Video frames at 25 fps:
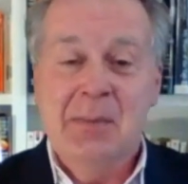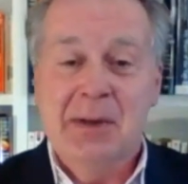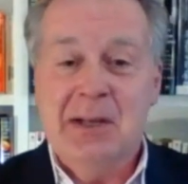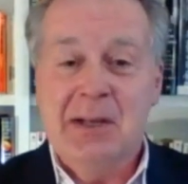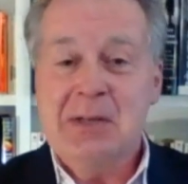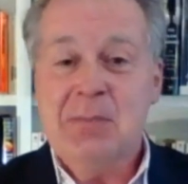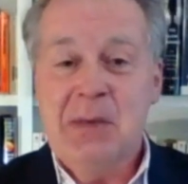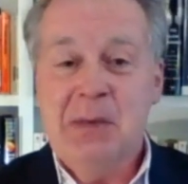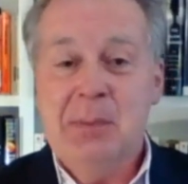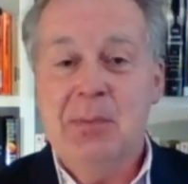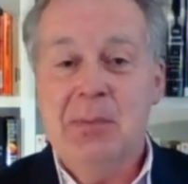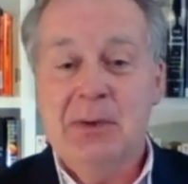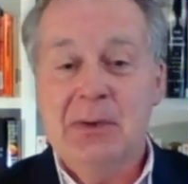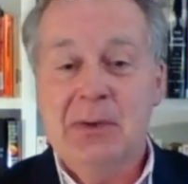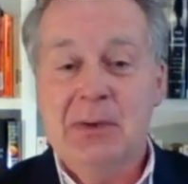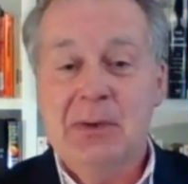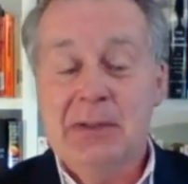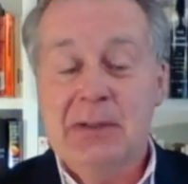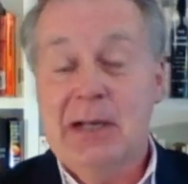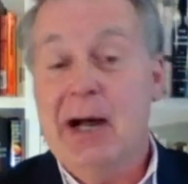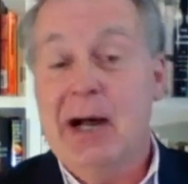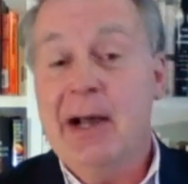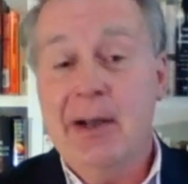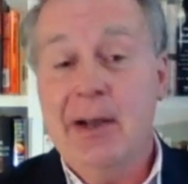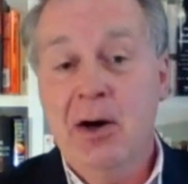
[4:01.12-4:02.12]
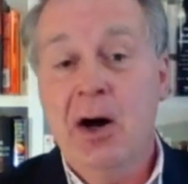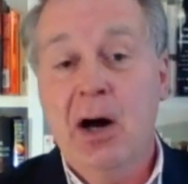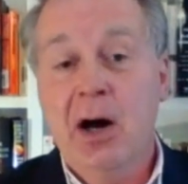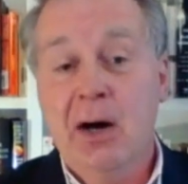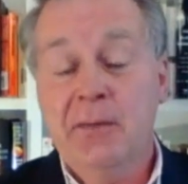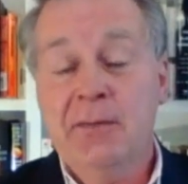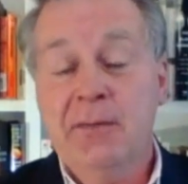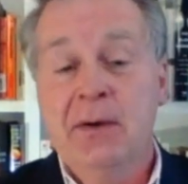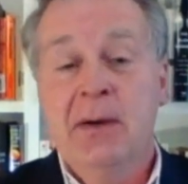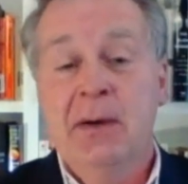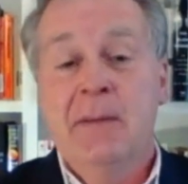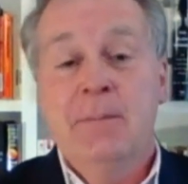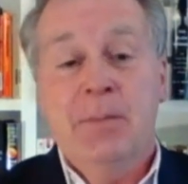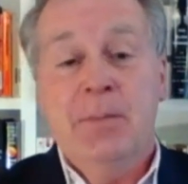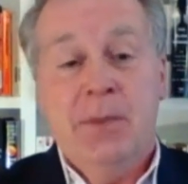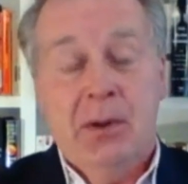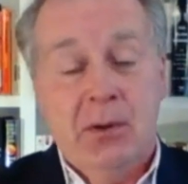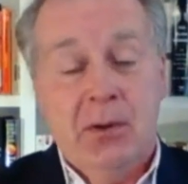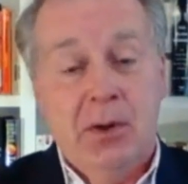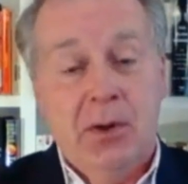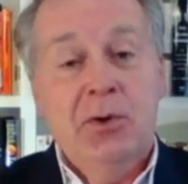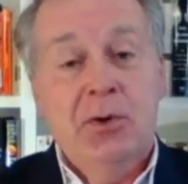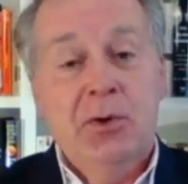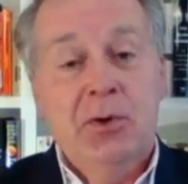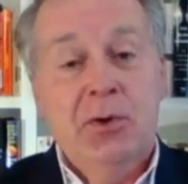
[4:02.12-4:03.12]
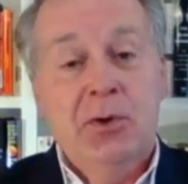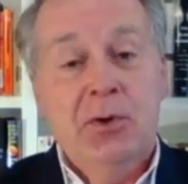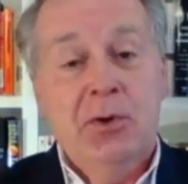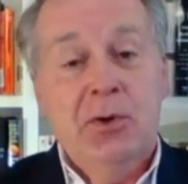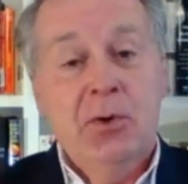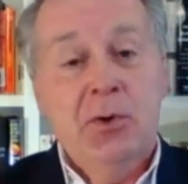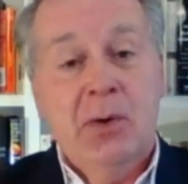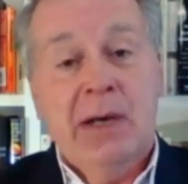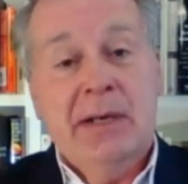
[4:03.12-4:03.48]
But as people die off, there are new